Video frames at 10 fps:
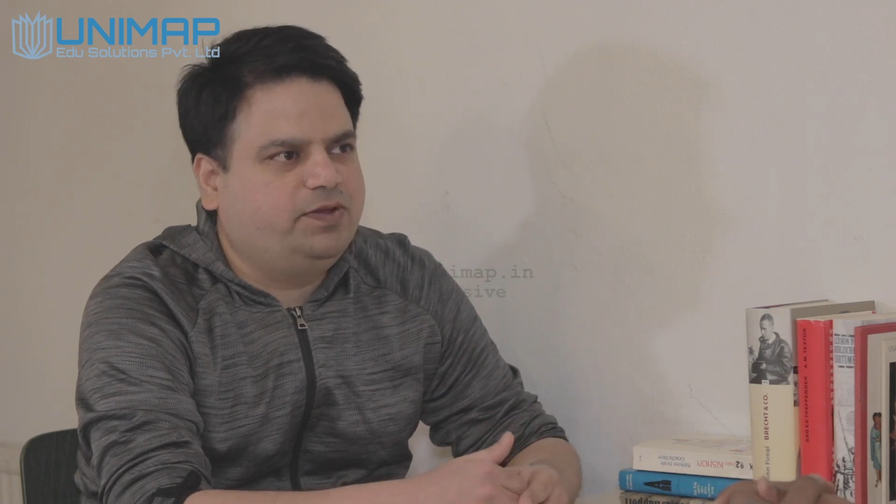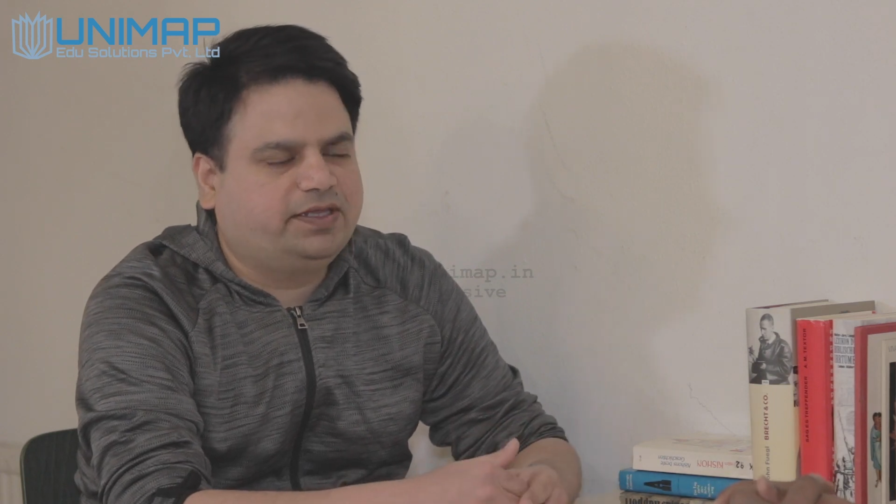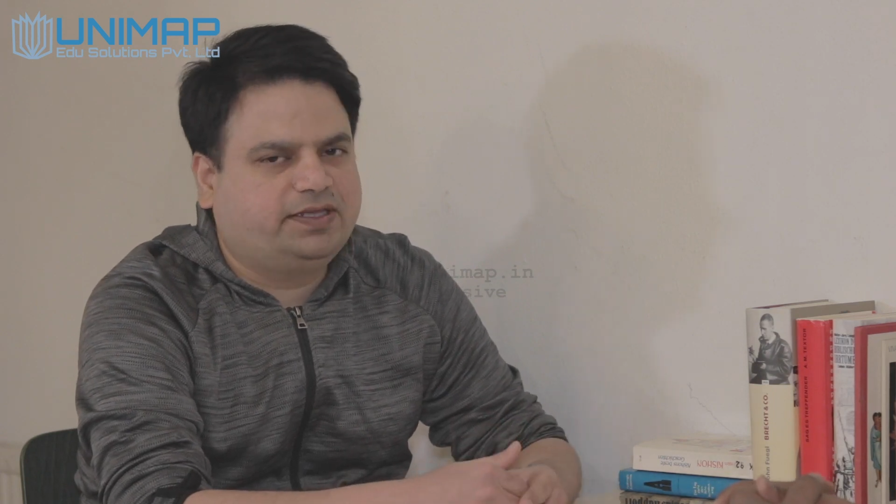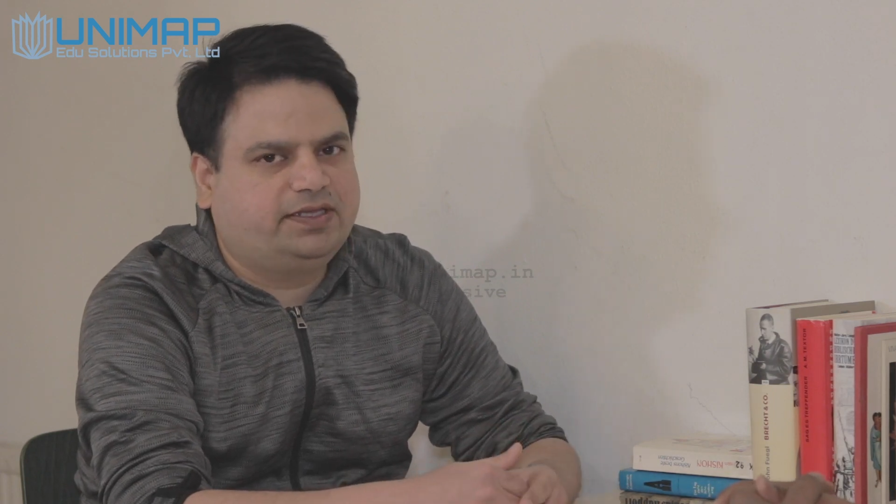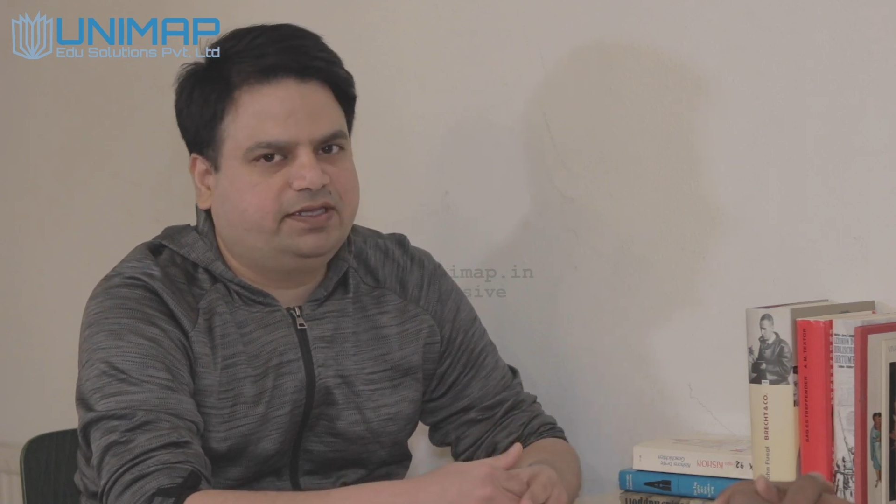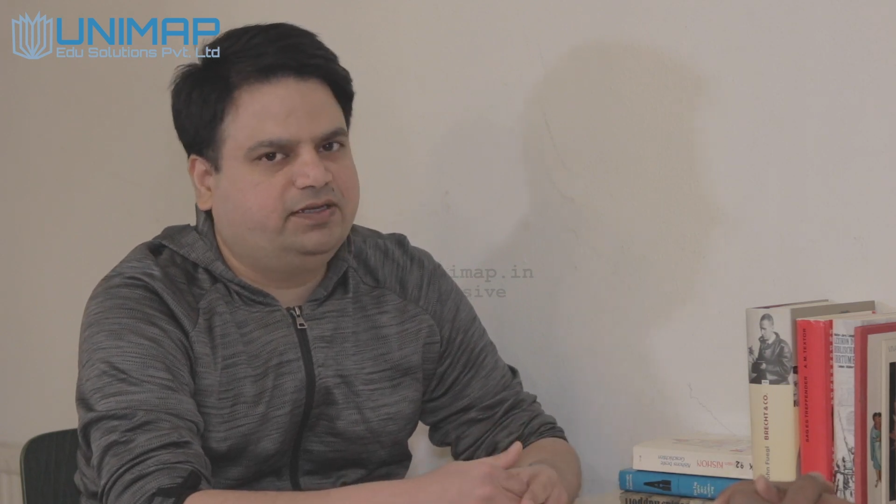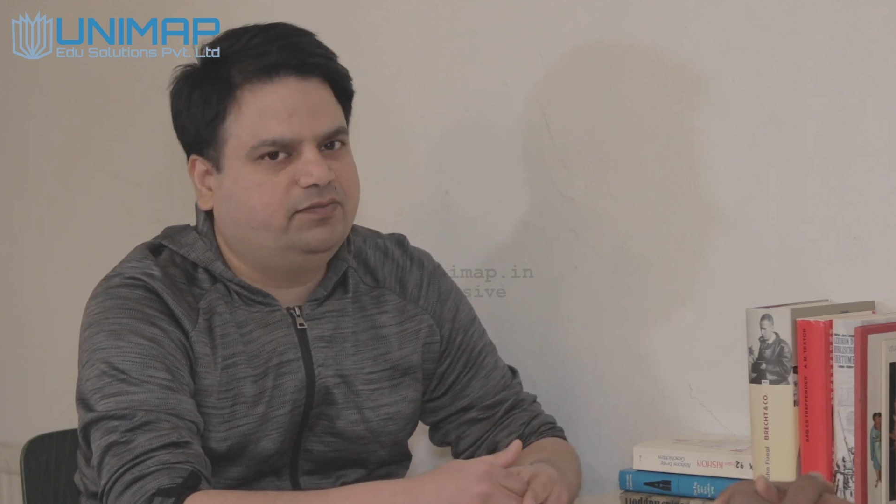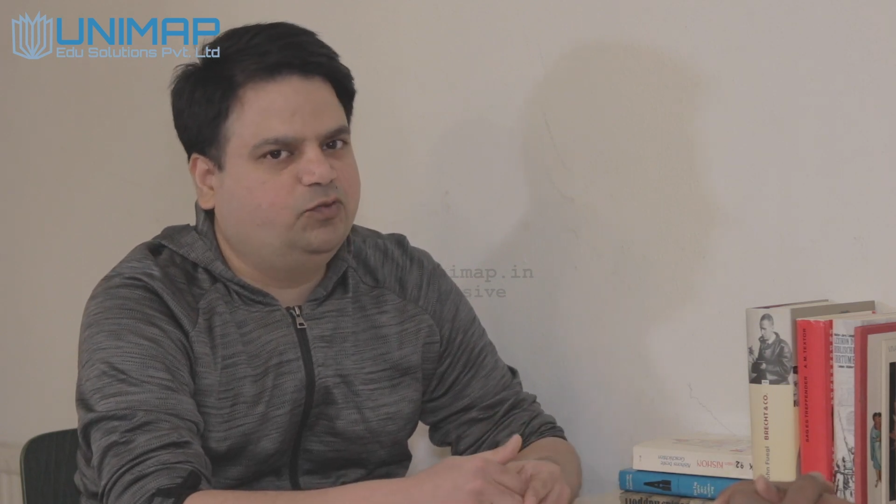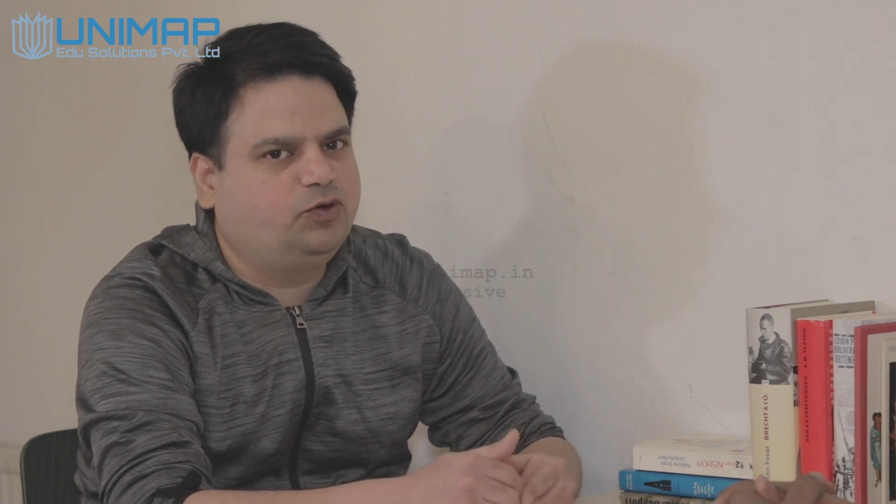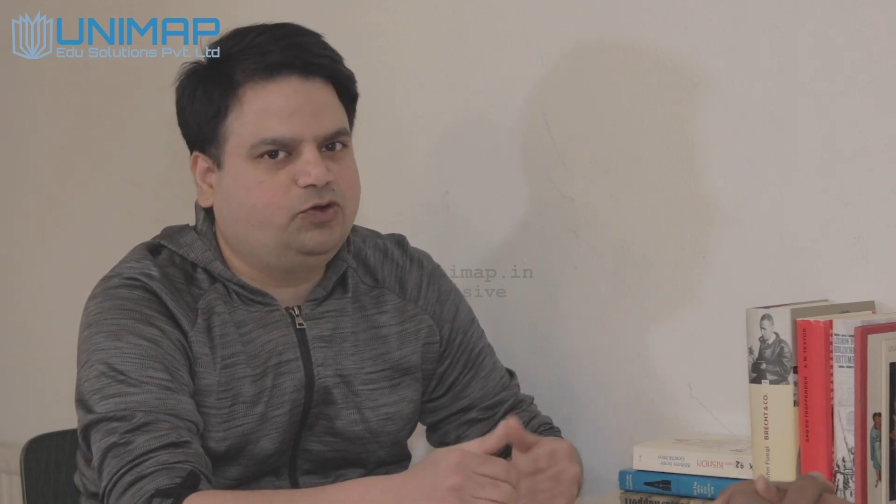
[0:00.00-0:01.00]
and
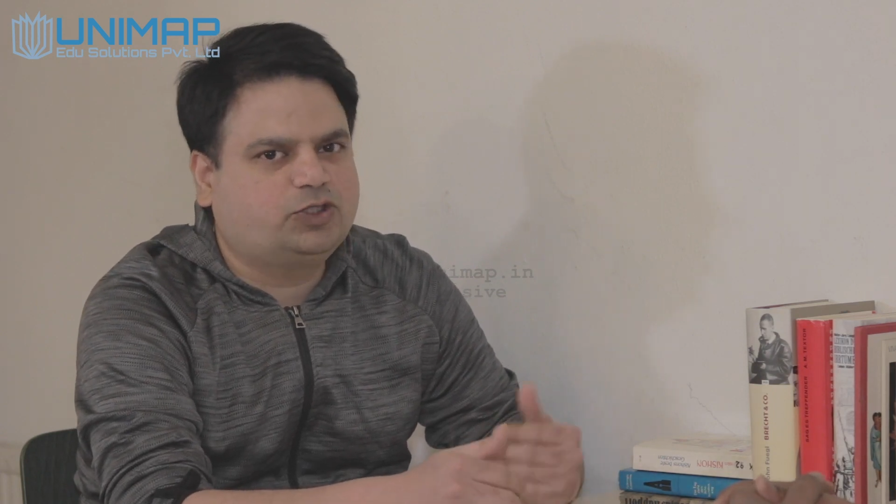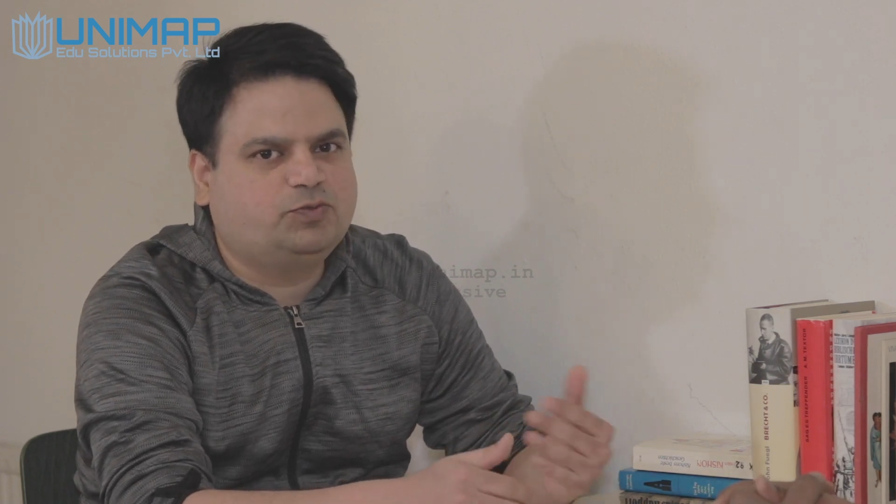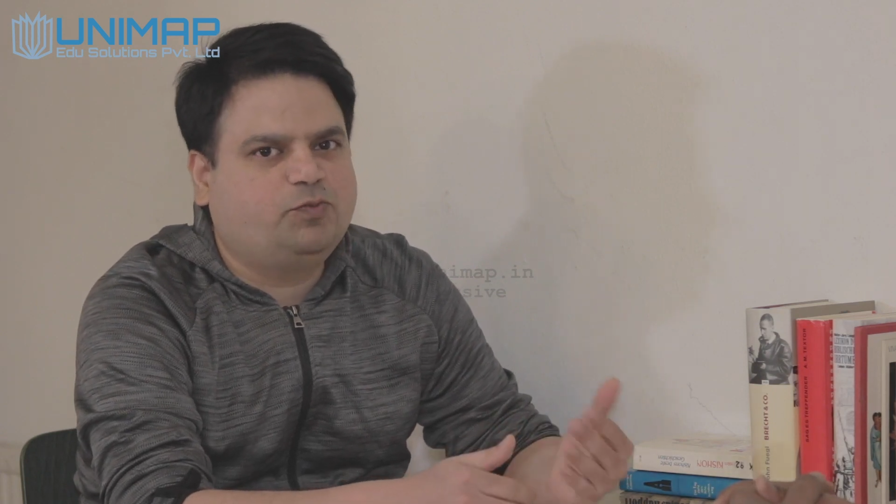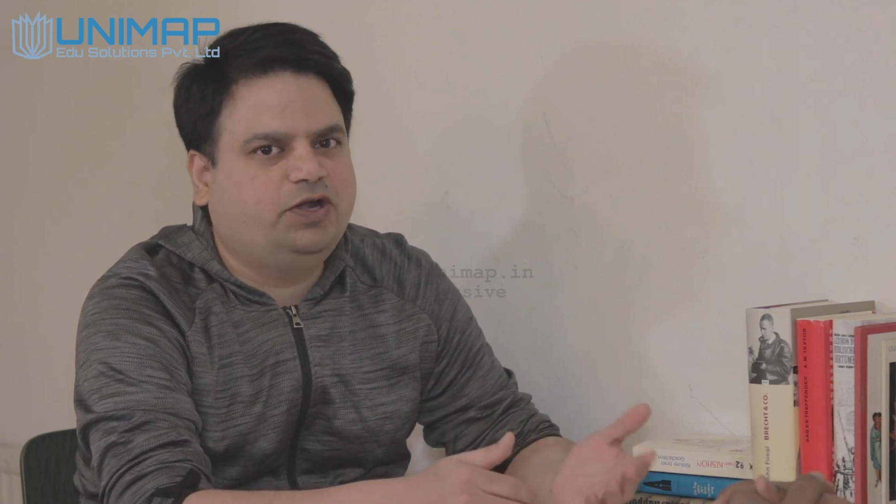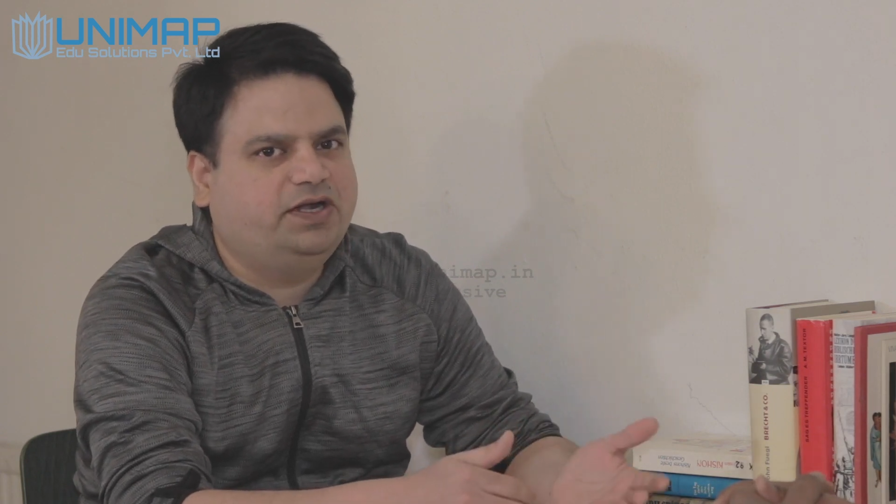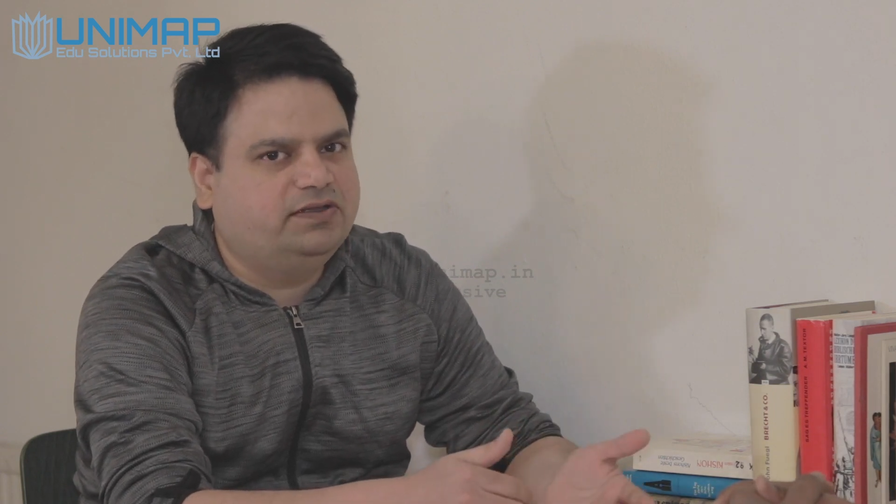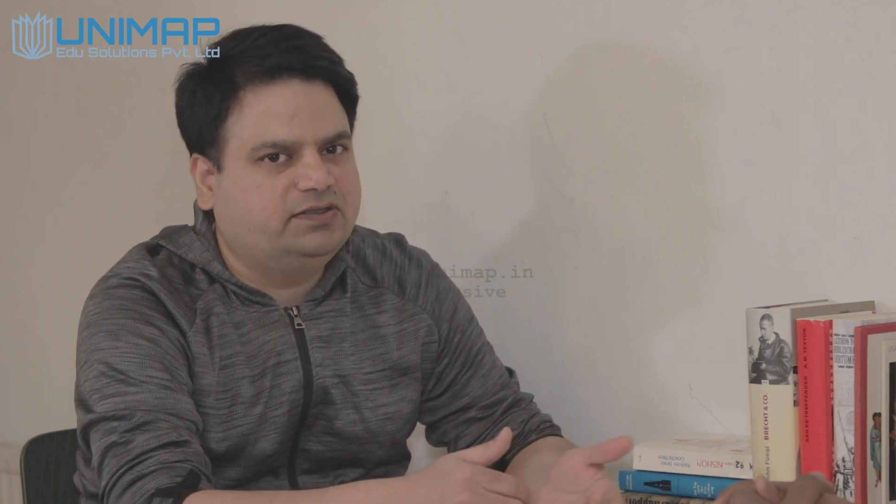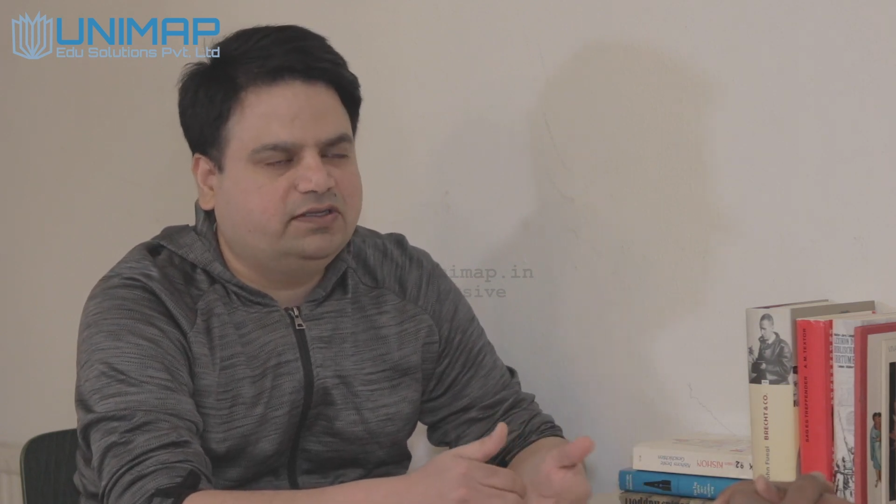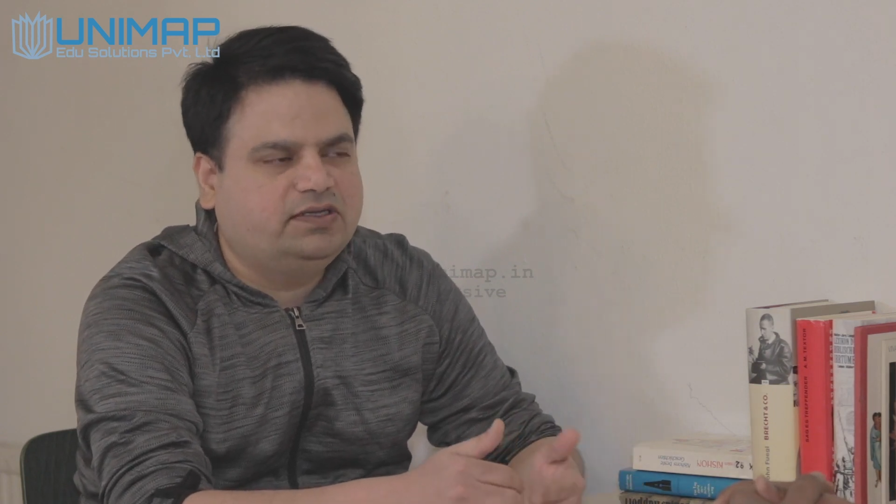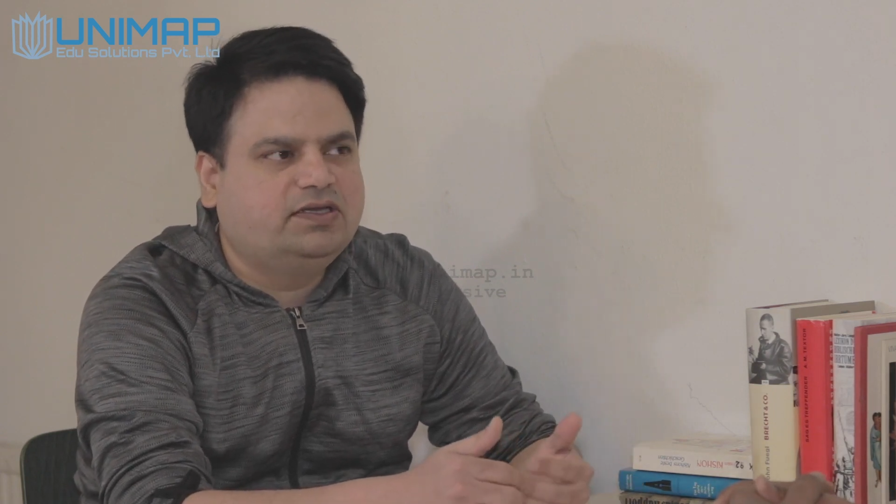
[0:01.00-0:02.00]
more
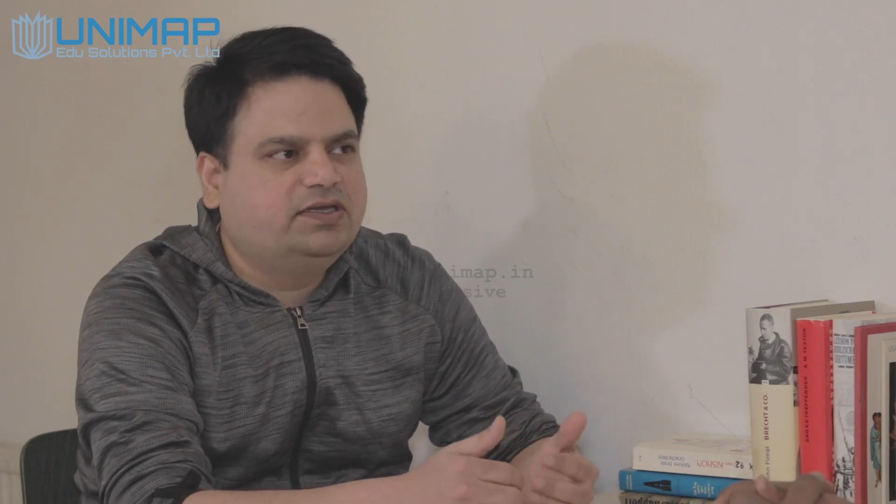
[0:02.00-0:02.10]
cosmopolitan